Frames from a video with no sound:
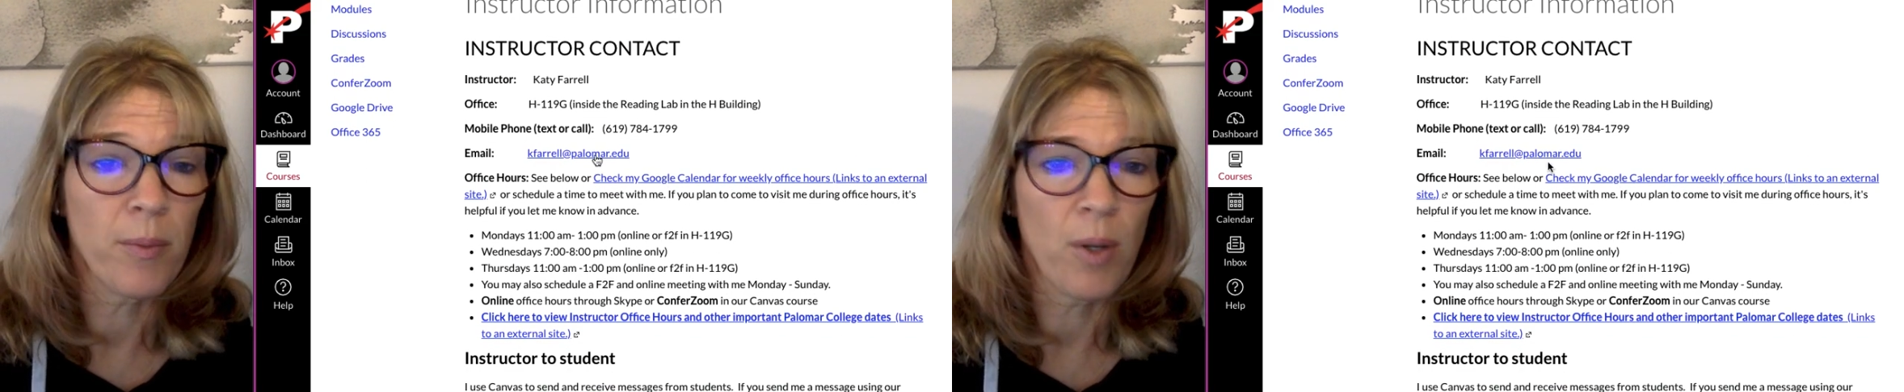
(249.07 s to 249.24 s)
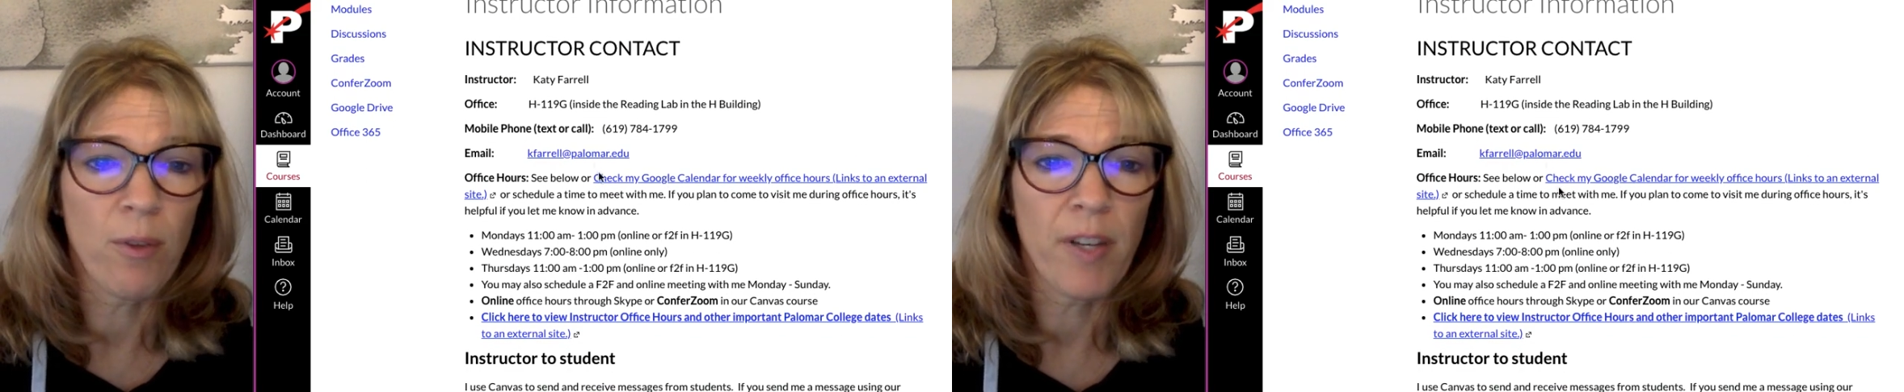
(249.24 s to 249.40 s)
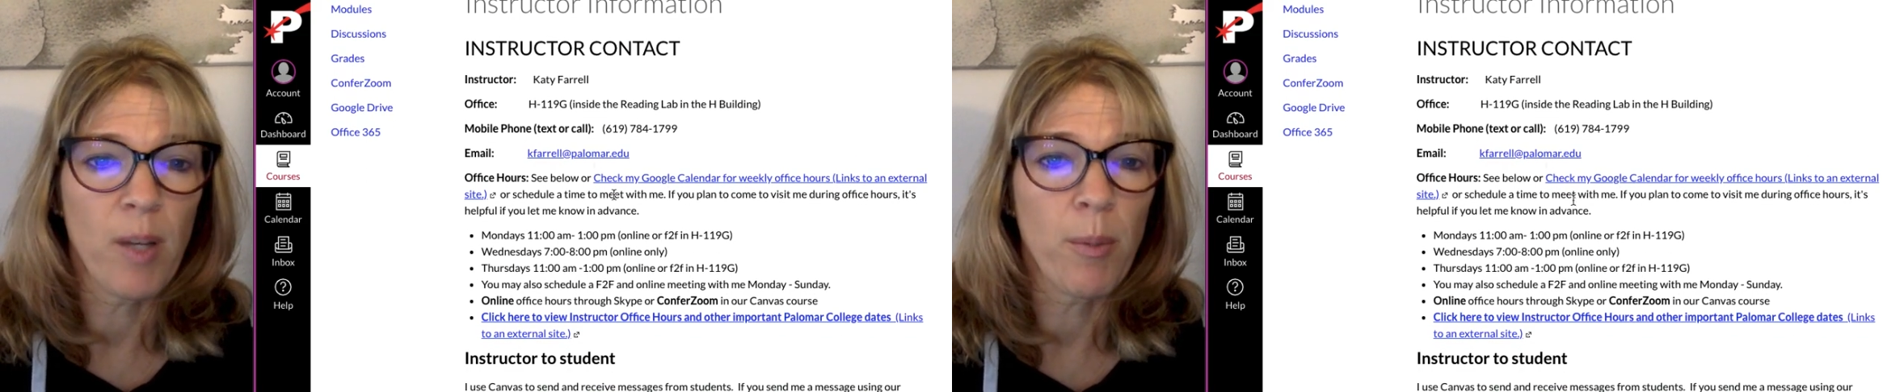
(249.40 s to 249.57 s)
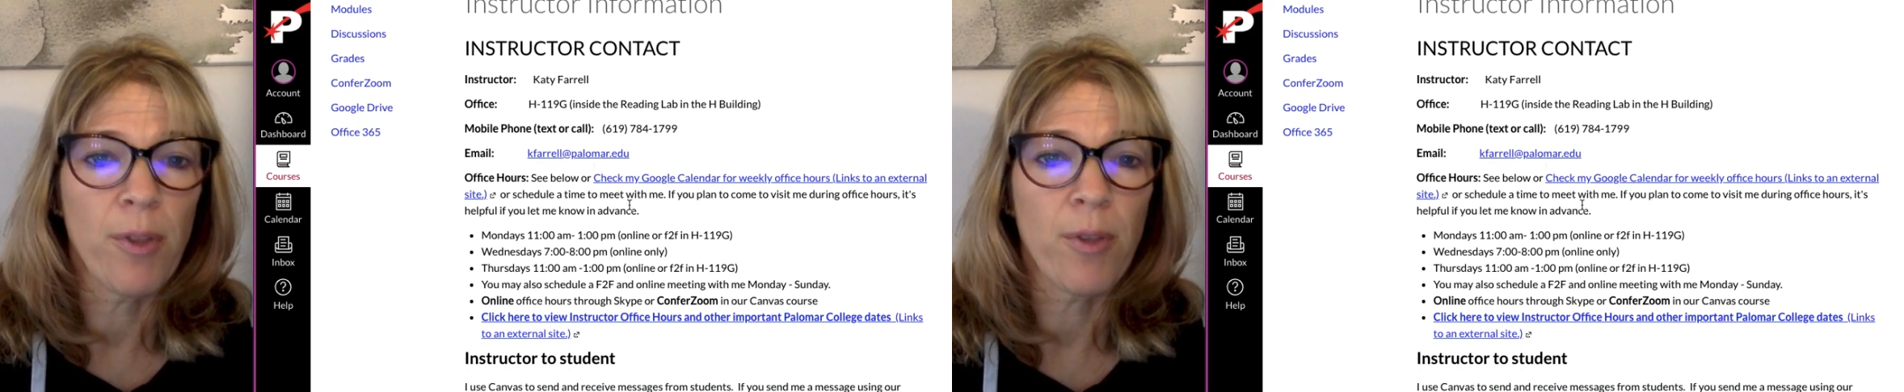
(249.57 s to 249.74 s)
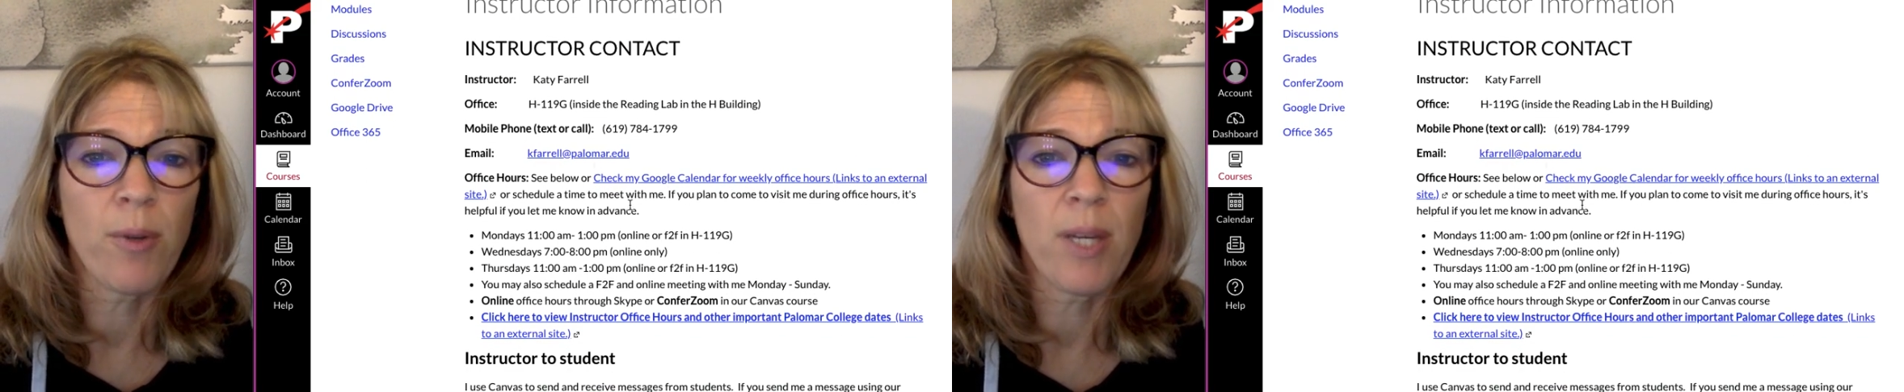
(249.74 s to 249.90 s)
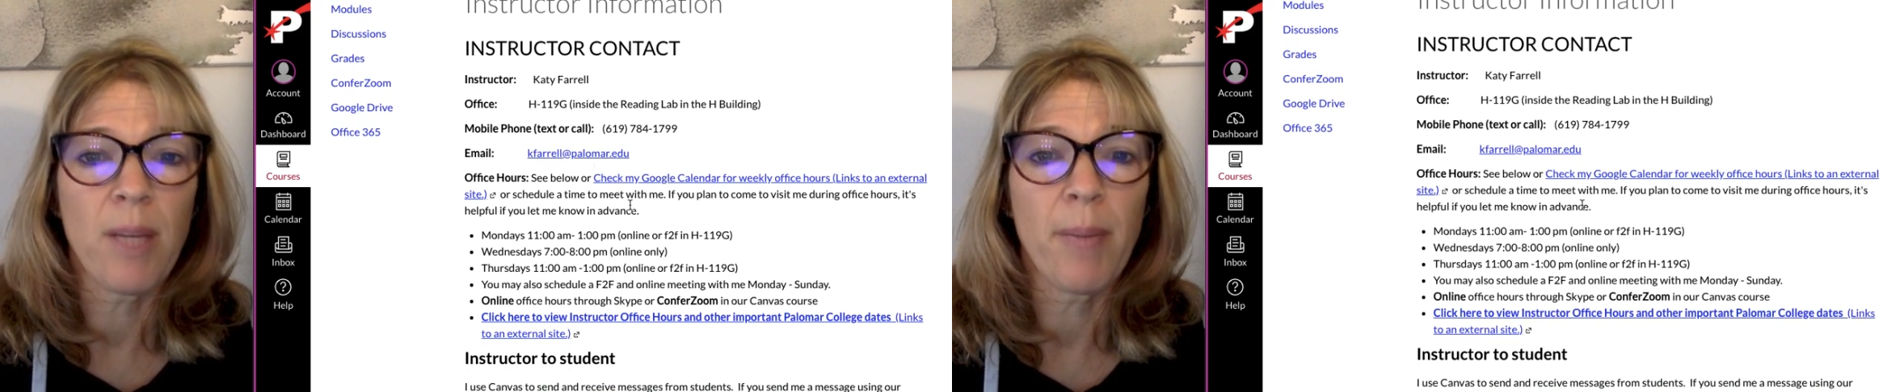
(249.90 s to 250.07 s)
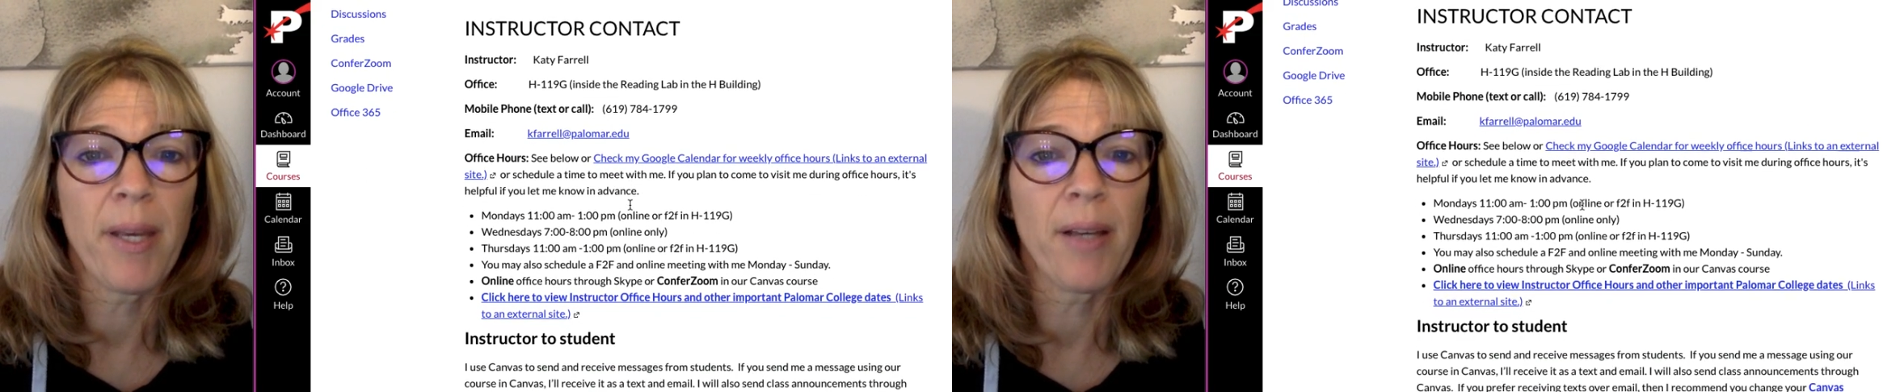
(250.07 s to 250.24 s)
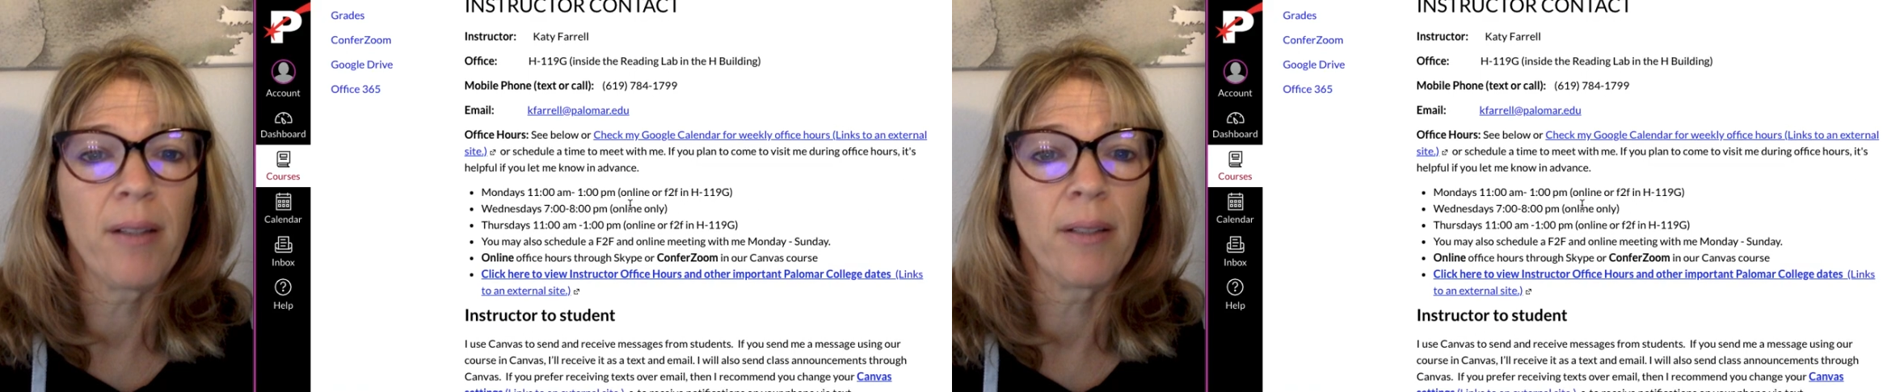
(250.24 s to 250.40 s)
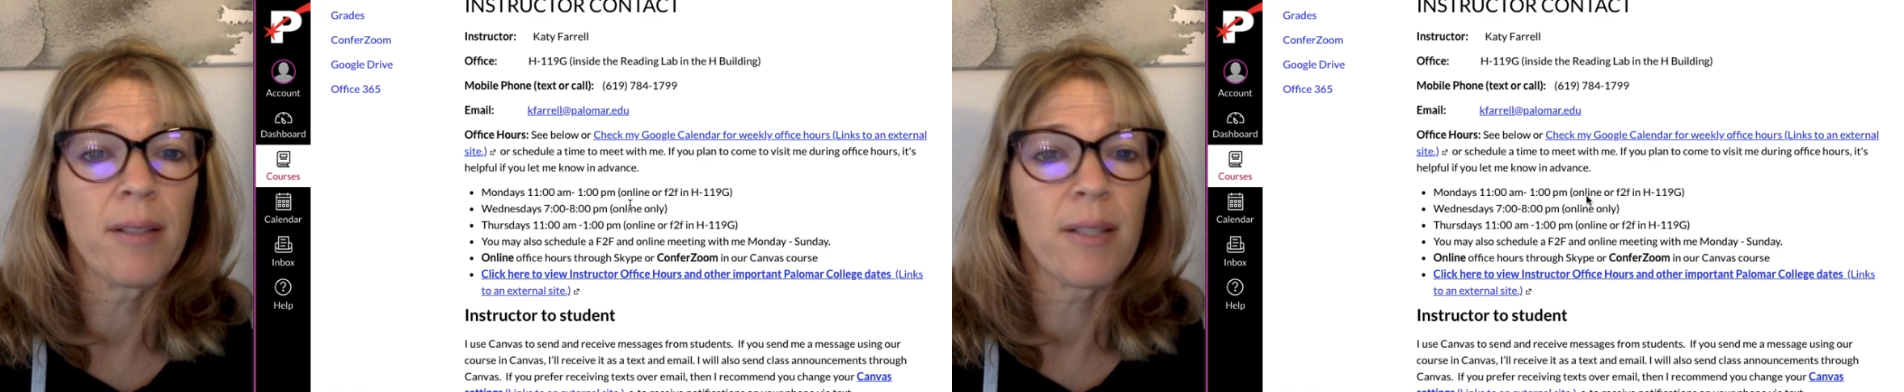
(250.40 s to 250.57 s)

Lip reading: though, available through email.